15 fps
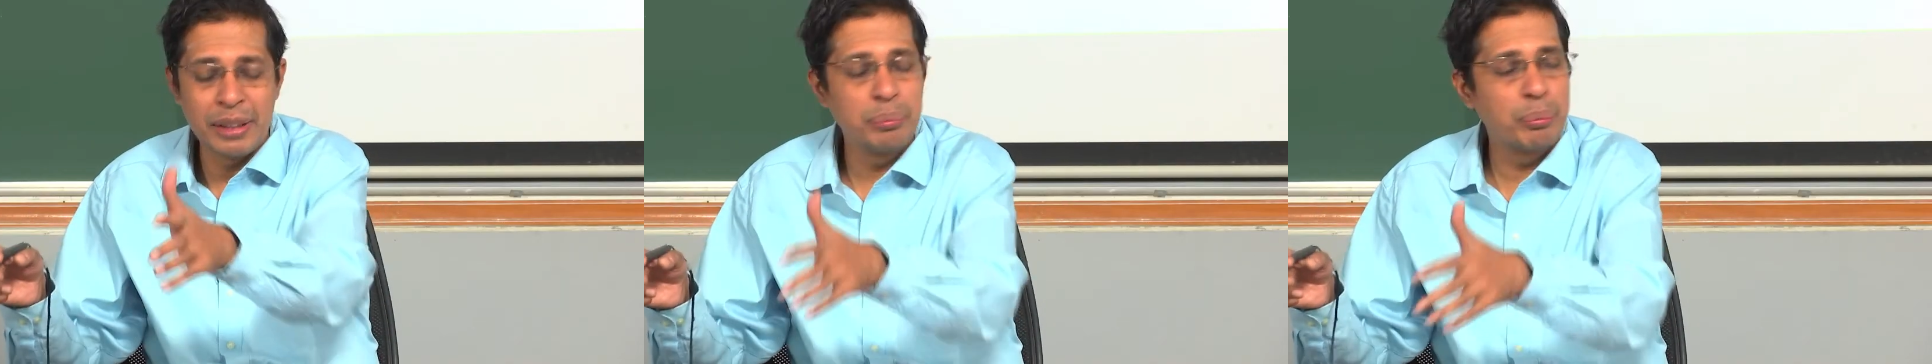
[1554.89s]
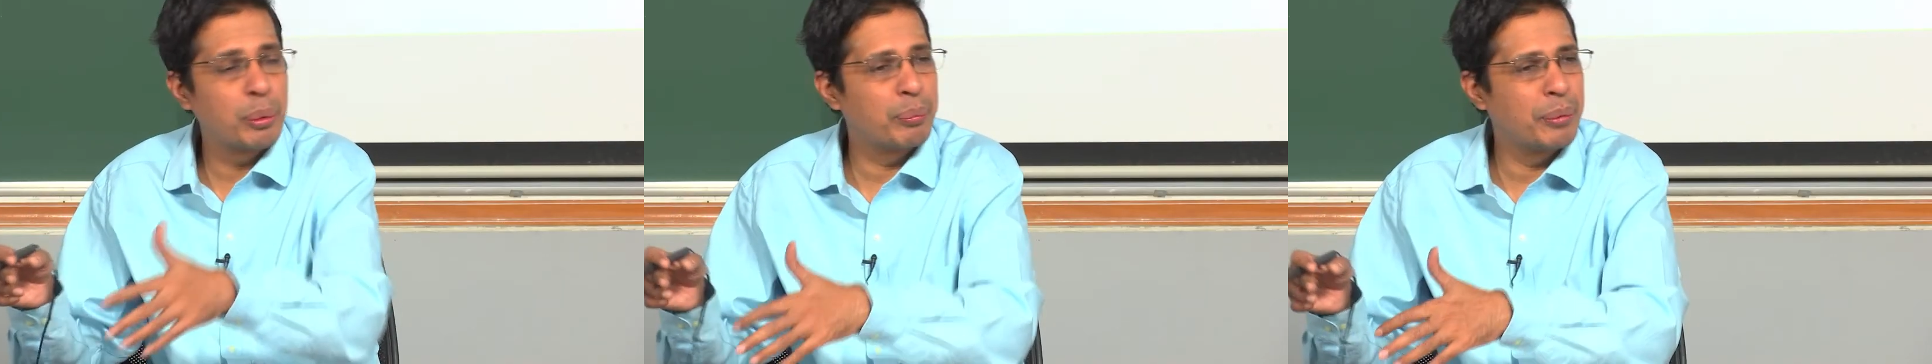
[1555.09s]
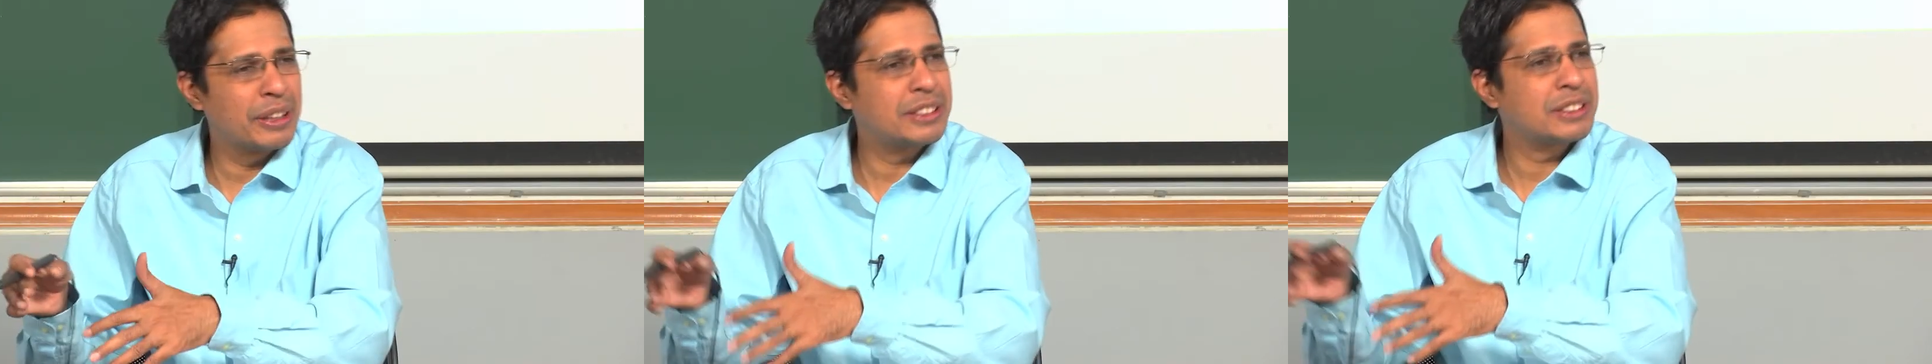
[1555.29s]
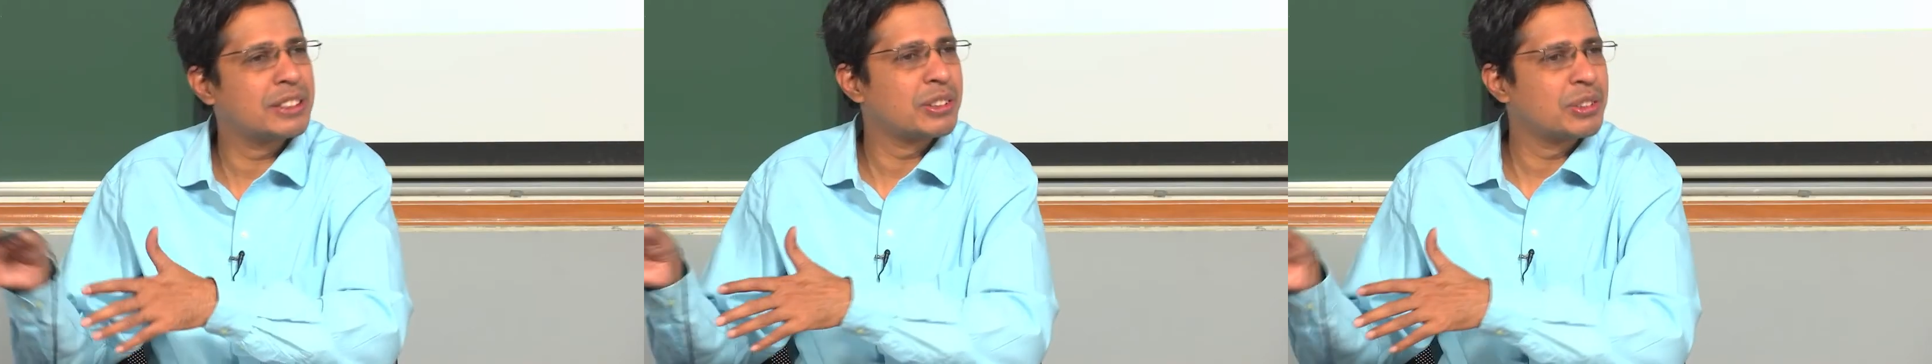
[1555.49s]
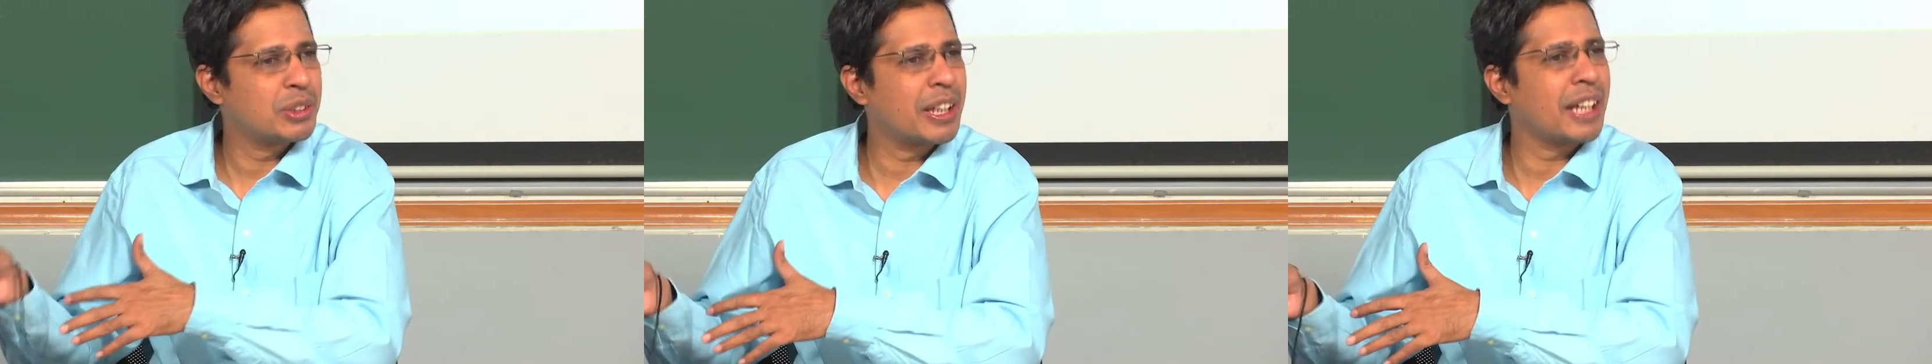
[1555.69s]
input
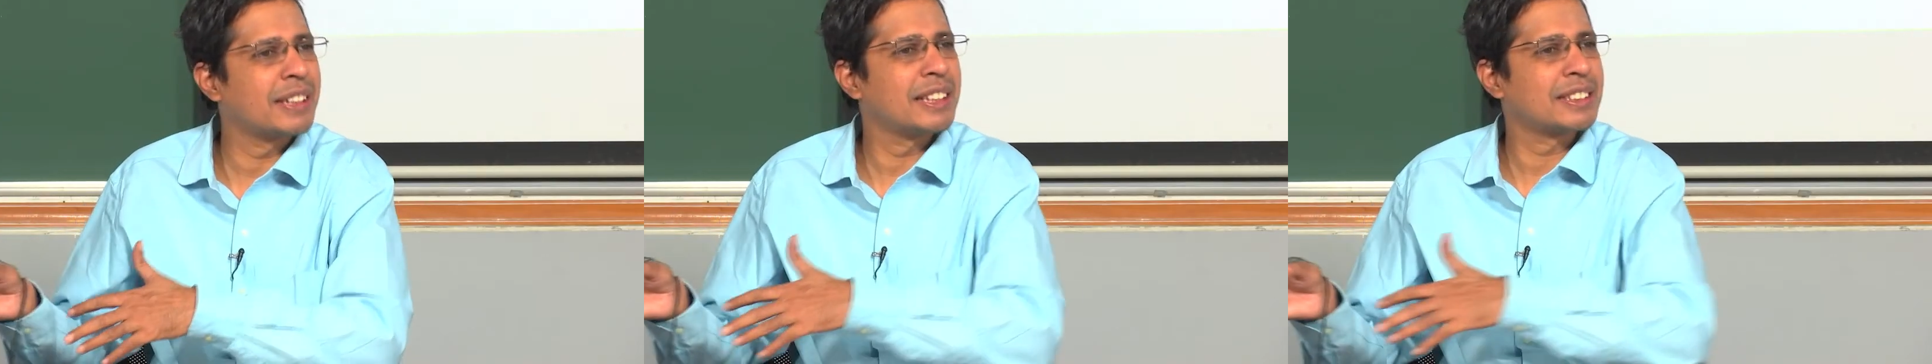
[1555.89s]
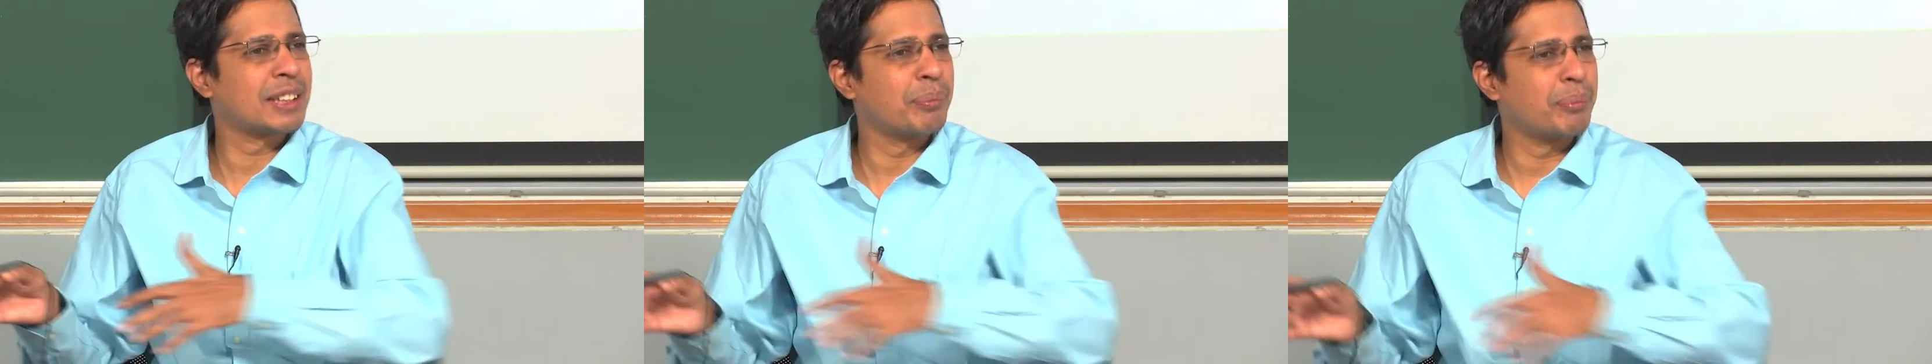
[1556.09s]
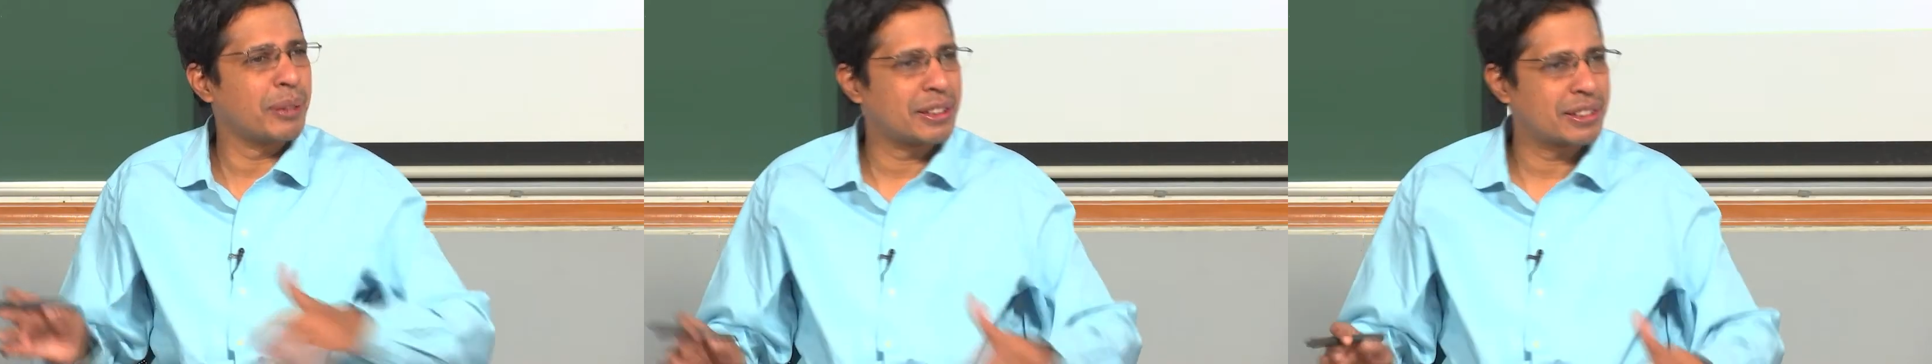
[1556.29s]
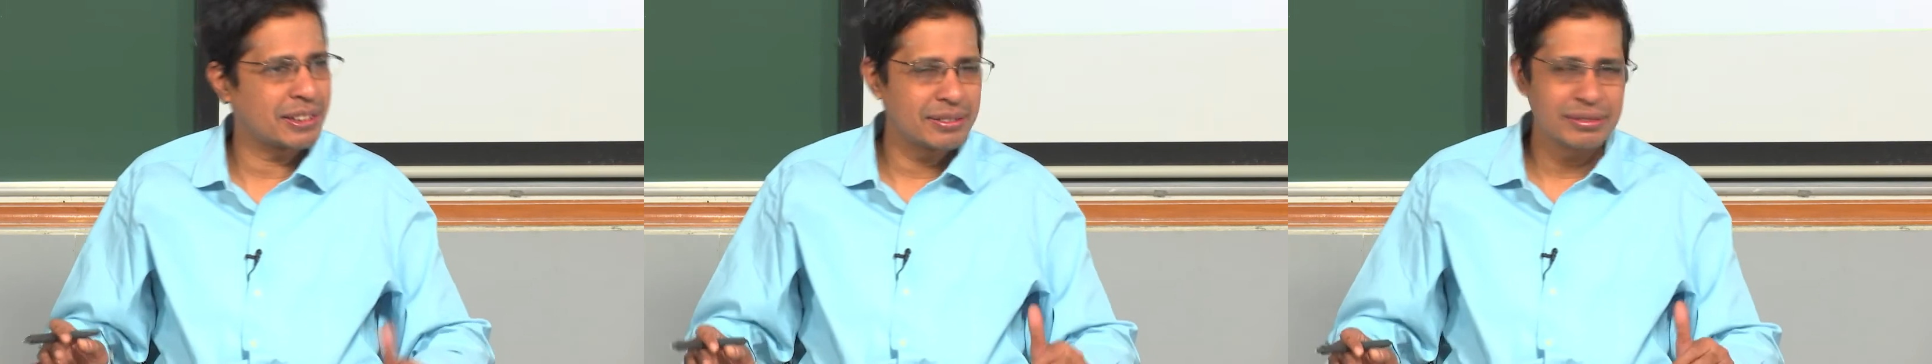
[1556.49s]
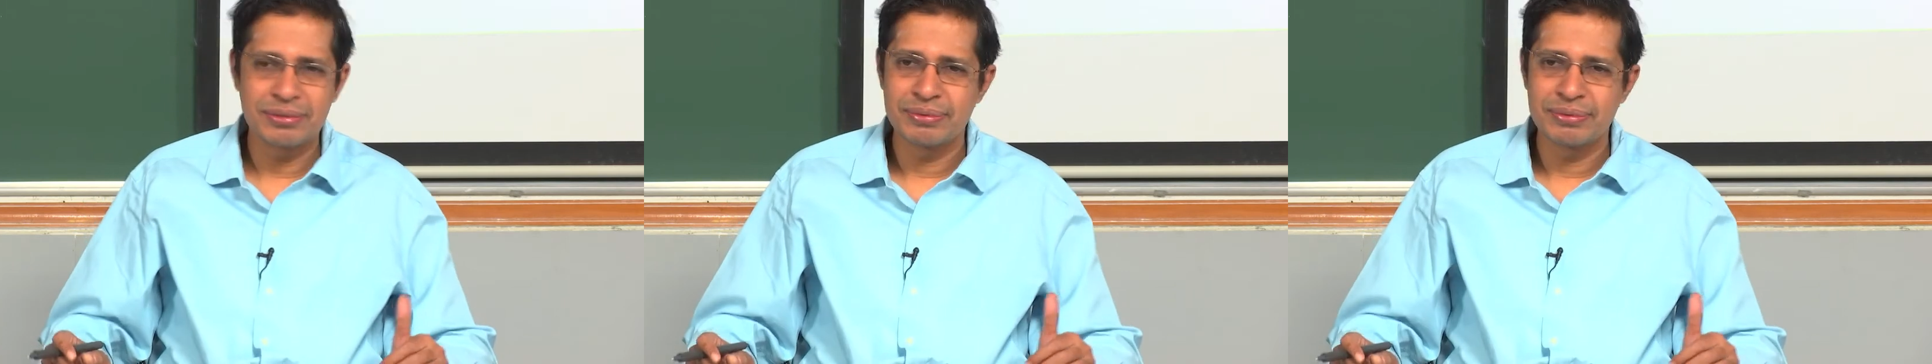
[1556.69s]
bits to get the sum bit.